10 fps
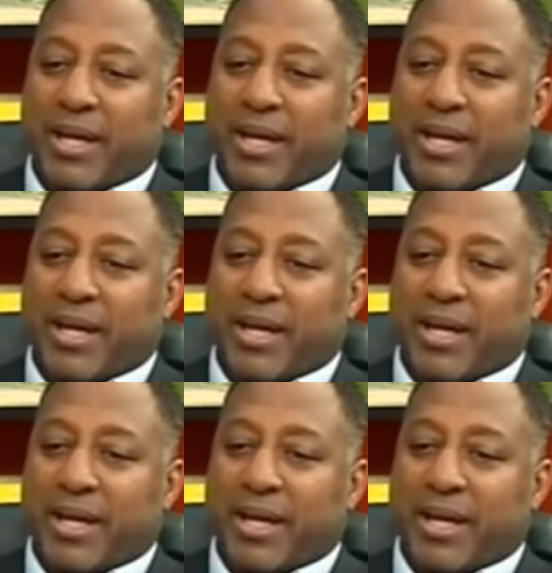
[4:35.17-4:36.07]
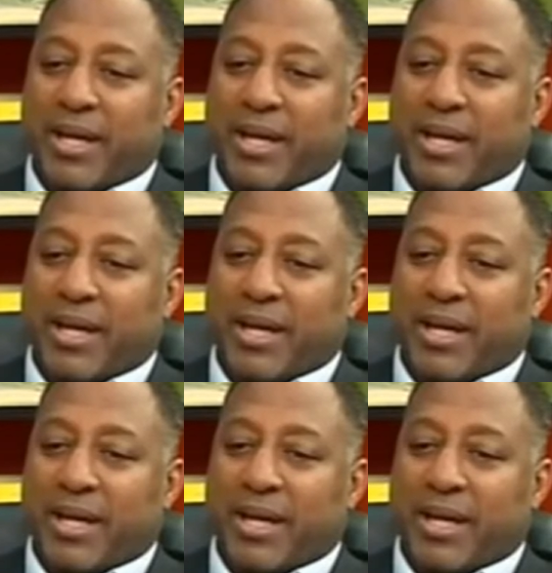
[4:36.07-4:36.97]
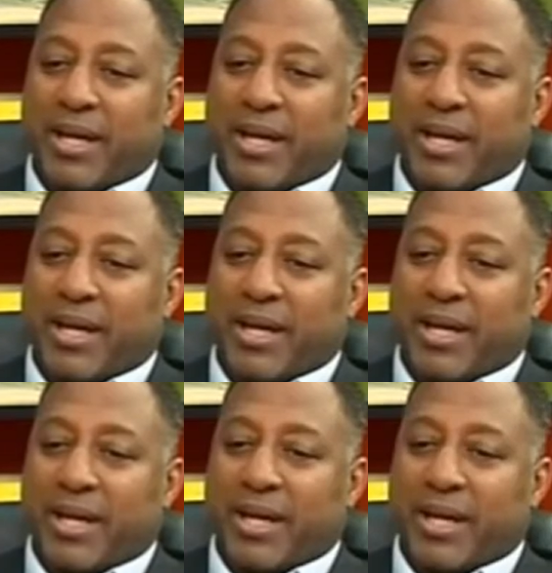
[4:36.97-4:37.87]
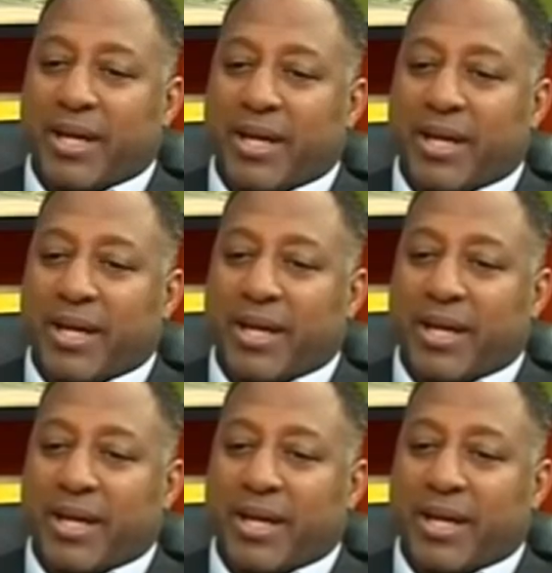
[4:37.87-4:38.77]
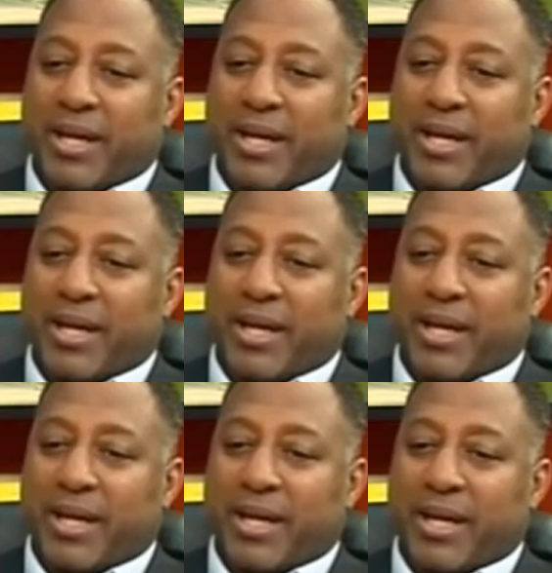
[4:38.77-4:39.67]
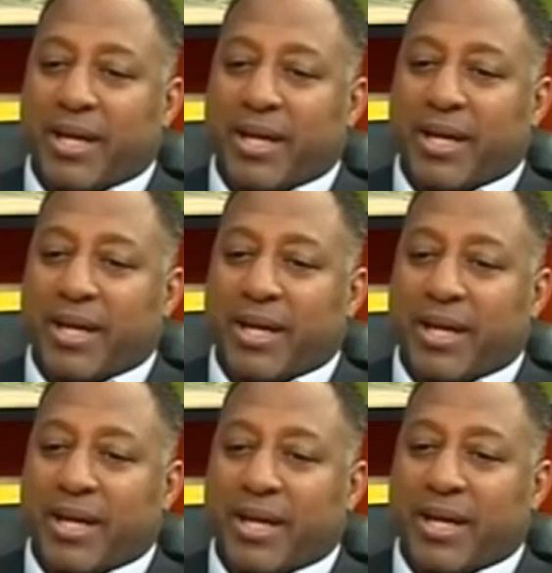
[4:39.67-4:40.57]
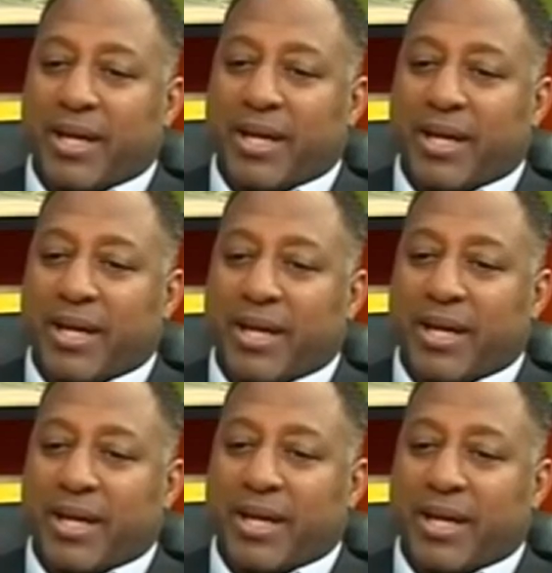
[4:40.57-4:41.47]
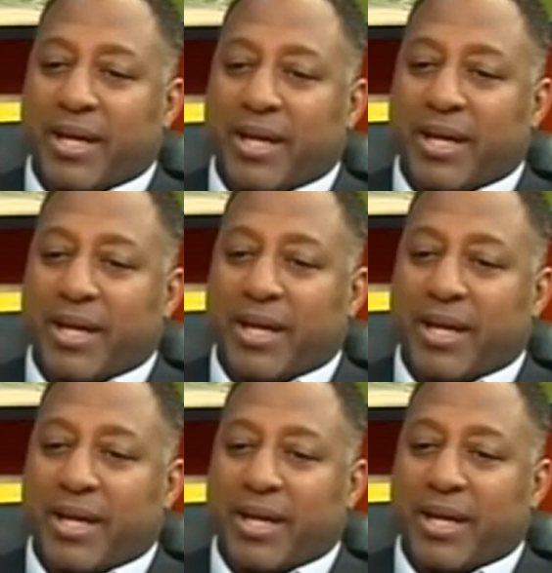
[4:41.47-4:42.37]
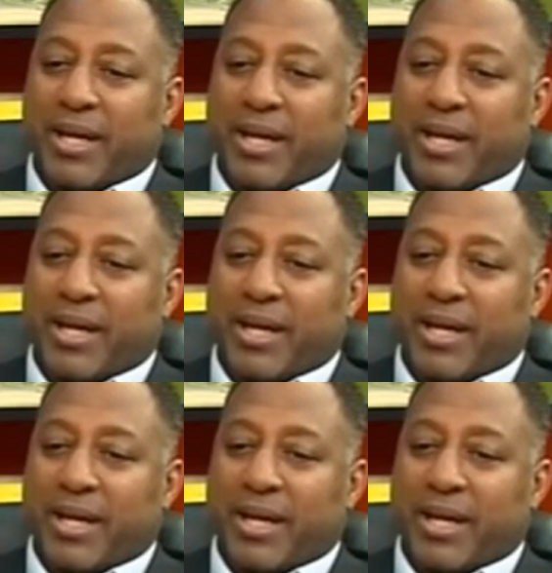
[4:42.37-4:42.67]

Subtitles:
(not speaking)